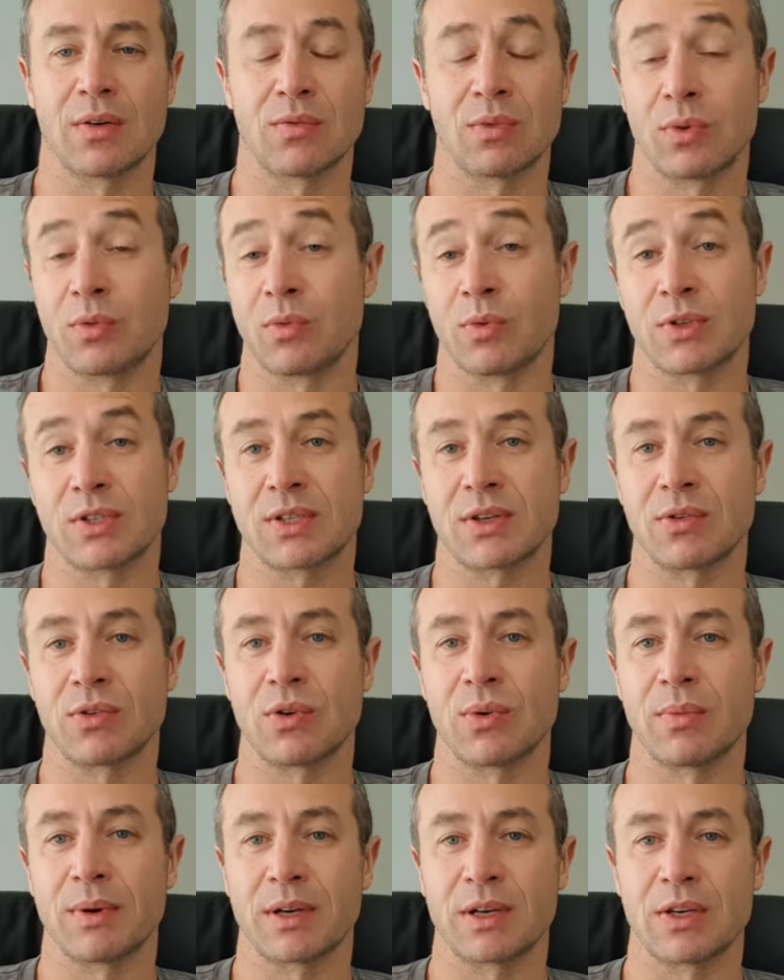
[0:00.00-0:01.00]
would, would sell
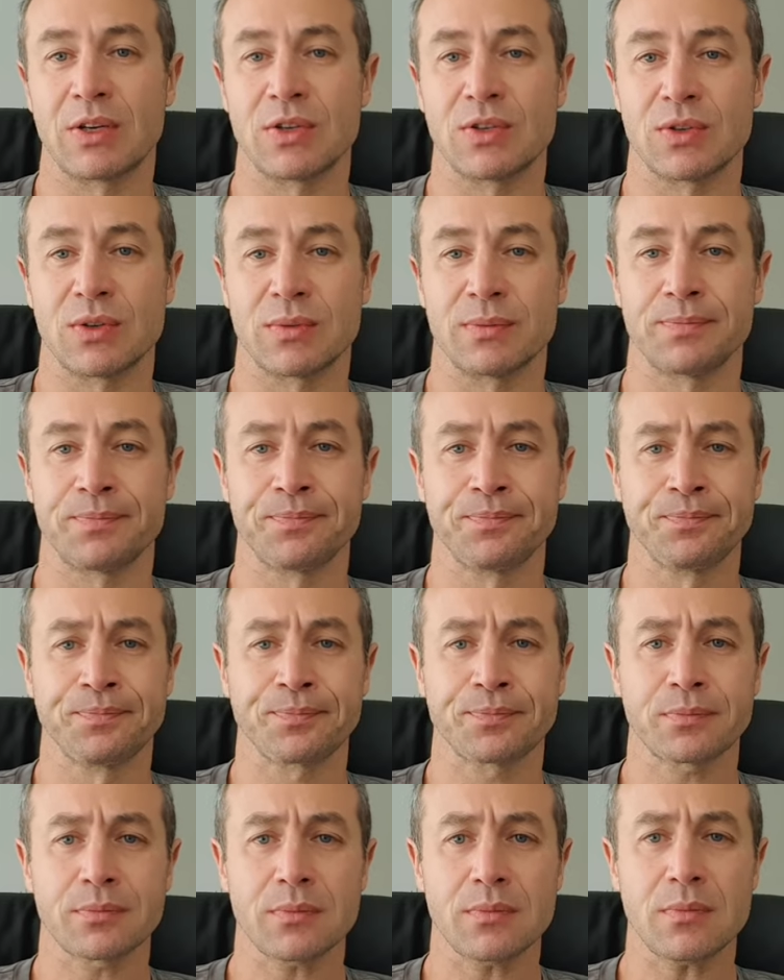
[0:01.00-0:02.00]
you magnesium.
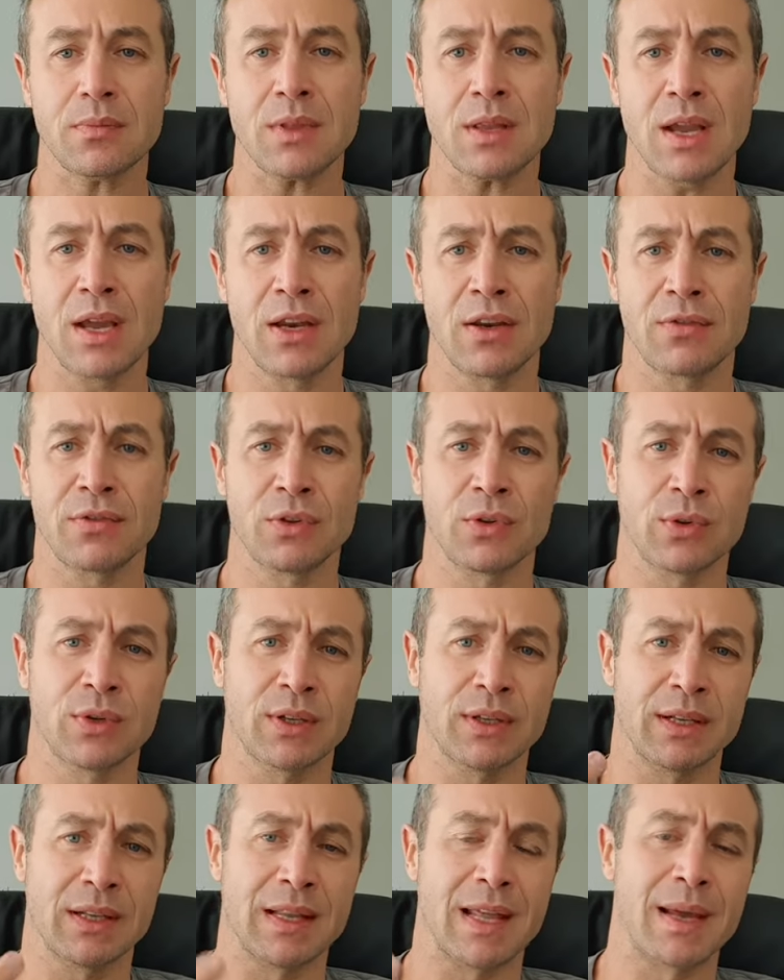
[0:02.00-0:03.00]
And if you look at
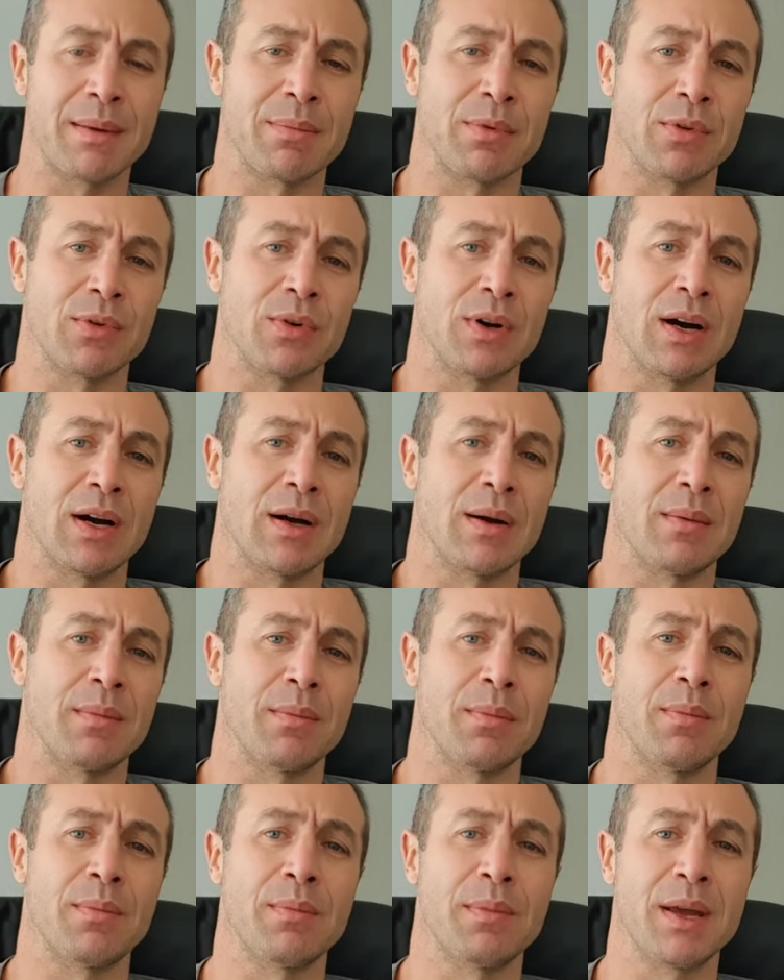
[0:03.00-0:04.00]
the label, um,
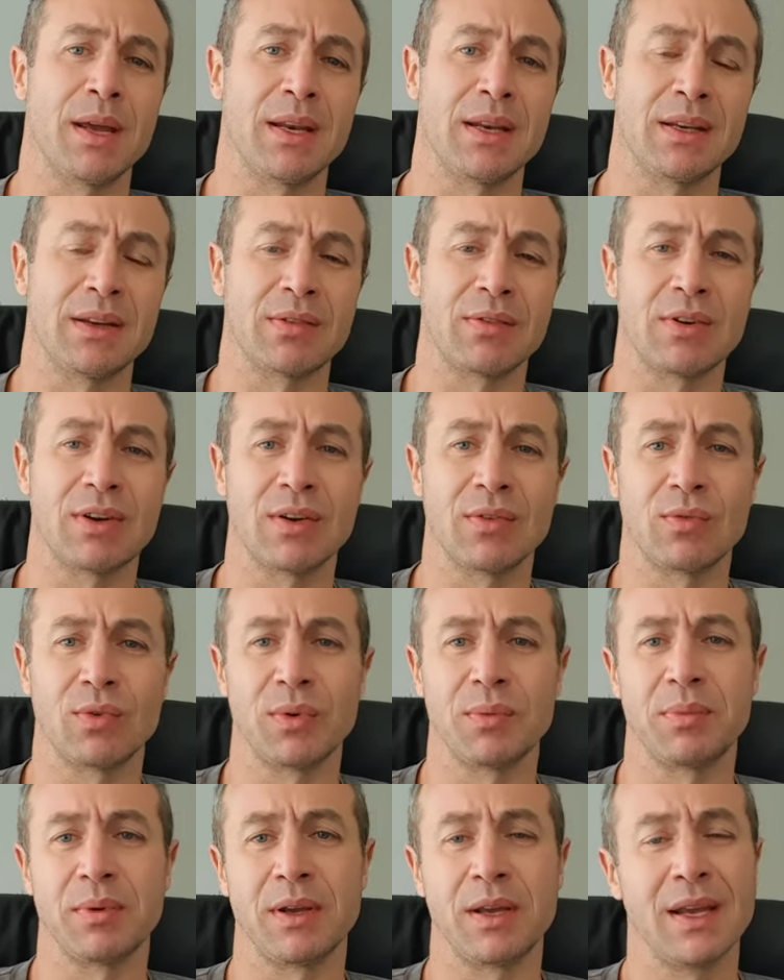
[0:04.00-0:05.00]
main ingredient
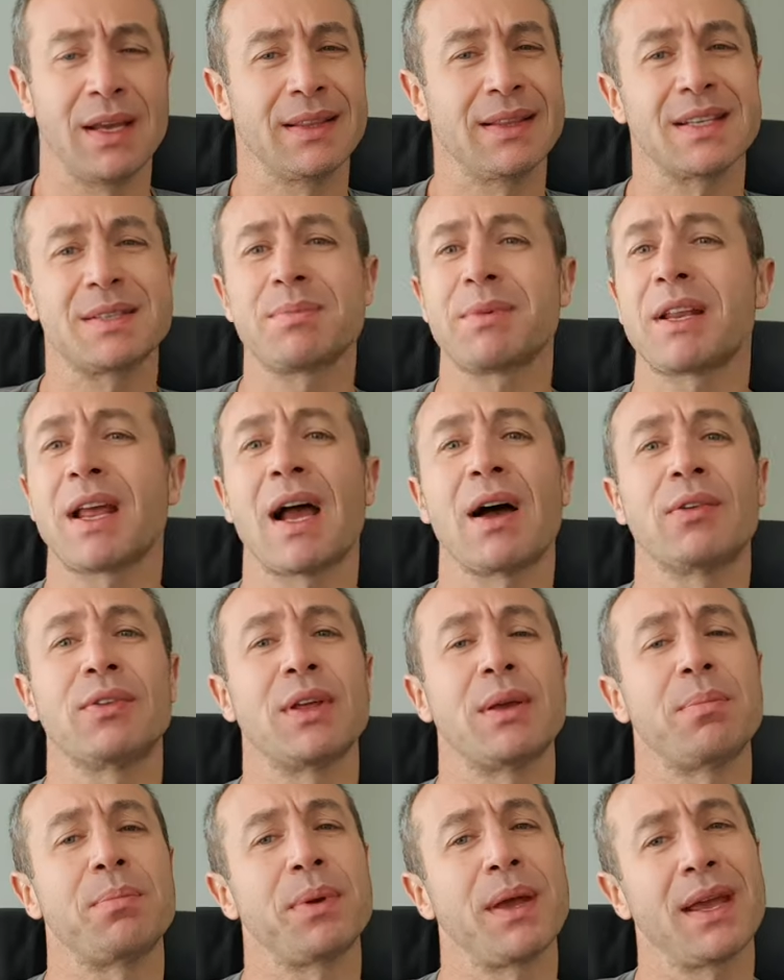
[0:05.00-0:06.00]
would be, doesn't matter how
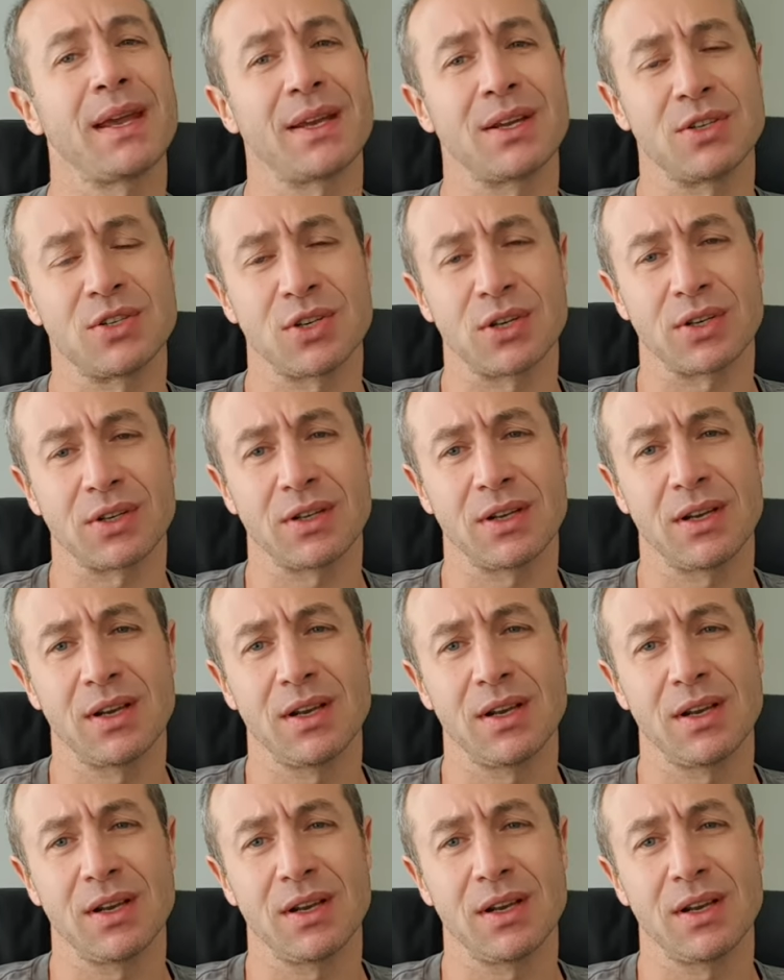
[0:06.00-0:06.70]
they package it.